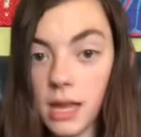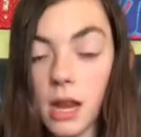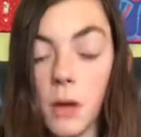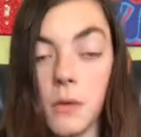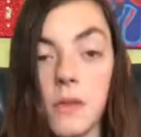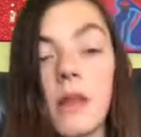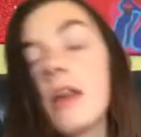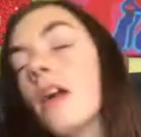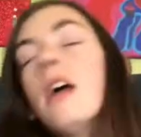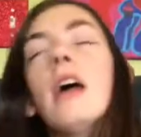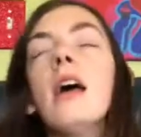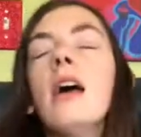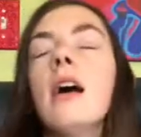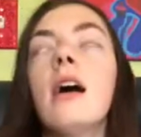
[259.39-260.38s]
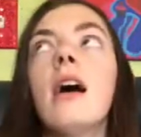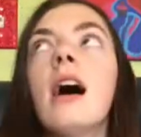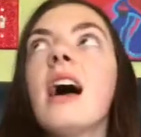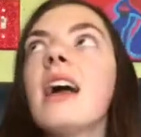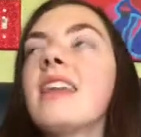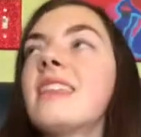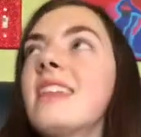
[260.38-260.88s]
And I was like,
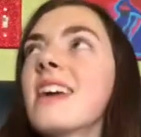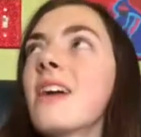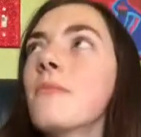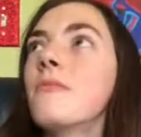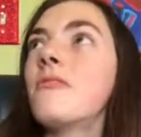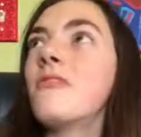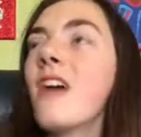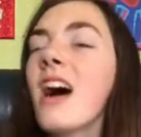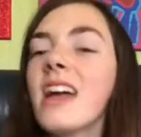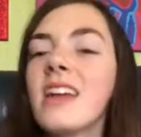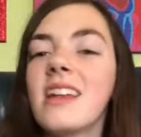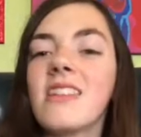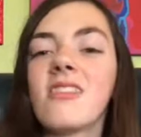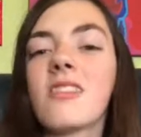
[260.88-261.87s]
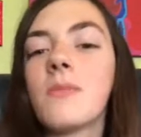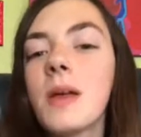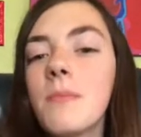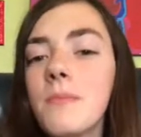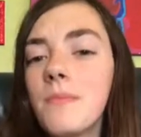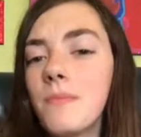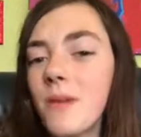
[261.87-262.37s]
I think I'm fine. It's just
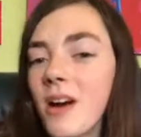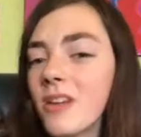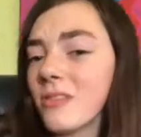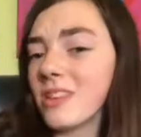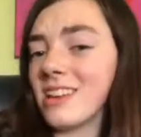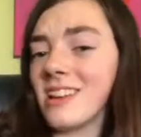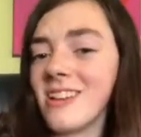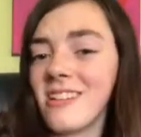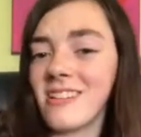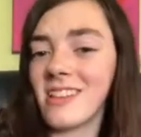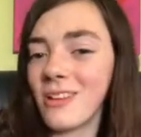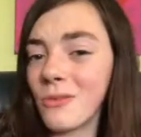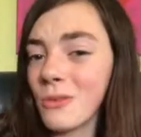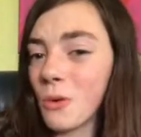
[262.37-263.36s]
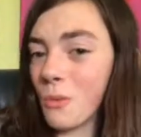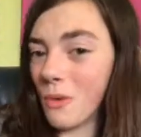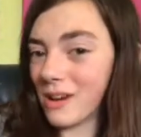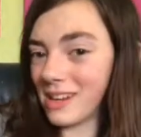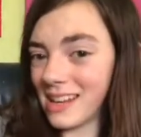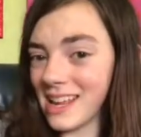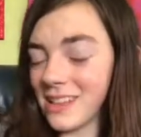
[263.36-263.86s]
my butt really hurts. I don't know
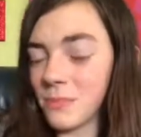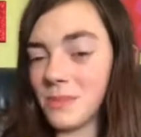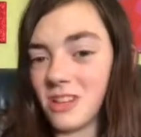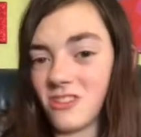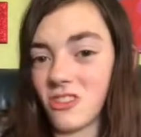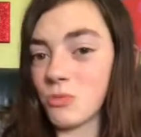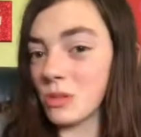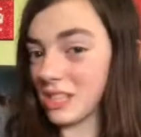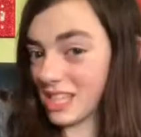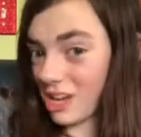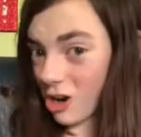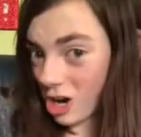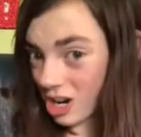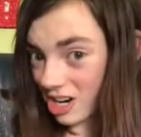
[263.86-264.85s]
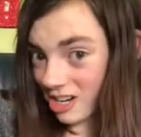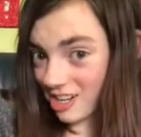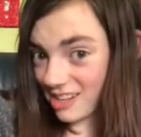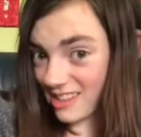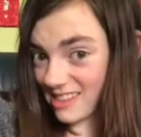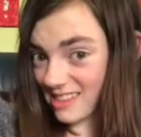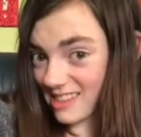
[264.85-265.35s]
what it is, but it just really
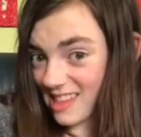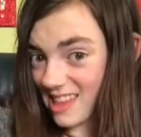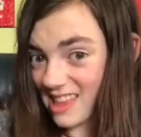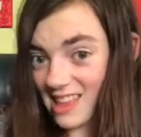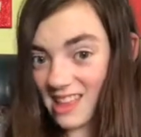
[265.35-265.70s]
hurts.